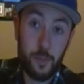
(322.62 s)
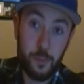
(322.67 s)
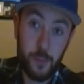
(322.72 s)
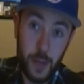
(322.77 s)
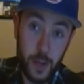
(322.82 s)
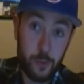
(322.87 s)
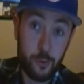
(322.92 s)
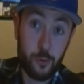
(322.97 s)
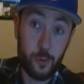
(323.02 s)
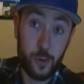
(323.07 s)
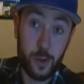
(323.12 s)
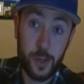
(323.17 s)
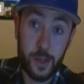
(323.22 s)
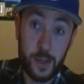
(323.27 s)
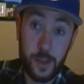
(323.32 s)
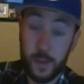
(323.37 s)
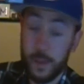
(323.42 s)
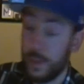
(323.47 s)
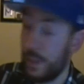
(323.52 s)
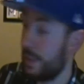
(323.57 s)
Metroid,
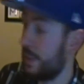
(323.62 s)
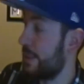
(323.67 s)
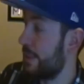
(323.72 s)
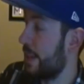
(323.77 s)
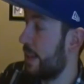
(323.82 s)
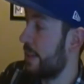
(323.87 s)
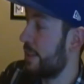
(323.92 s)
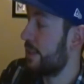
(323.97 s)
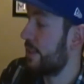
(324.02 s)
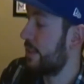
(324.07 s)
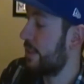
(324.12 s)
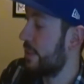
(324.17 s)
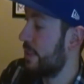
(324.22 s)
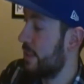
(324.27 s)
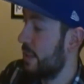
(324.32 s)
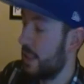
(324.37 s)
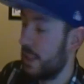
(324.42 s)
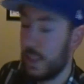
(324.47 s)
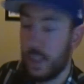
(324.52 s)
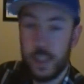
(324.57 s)
in a sense.
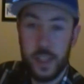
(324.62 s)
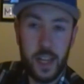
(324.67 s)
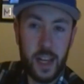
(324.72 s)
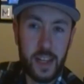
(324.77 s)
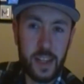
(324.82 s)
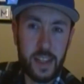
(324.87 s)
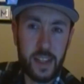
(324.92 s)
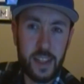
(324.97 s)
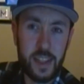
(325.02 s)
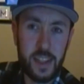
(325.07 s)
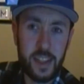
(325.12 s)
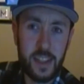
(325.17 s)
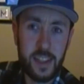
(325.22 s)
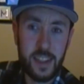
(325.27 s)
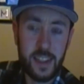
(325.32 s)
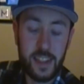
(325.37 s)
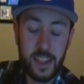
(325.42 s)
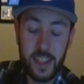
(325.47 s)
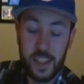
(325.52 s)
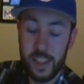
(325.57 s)
Kind of
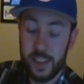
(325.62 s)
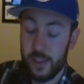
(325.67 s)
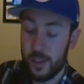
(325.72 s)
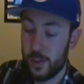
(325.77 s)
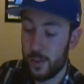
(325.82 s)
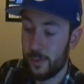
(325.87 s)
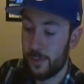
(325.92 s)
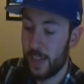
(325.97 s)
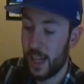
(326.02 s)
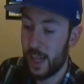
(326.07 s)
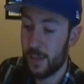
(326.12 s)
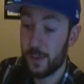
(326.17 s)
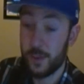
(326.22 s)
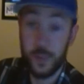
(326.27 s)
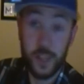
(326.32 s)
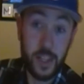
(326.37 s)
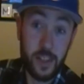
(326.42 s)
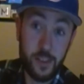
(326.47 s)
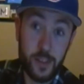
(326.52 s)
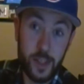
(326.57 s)
getting little vibes
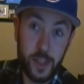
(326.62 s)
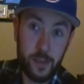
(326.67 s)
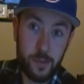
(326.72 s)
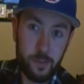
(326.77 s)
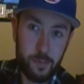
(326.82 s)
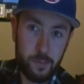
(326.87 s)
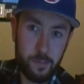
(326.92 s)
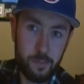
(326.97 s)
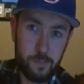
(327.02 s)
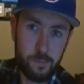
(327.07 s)
of Alien.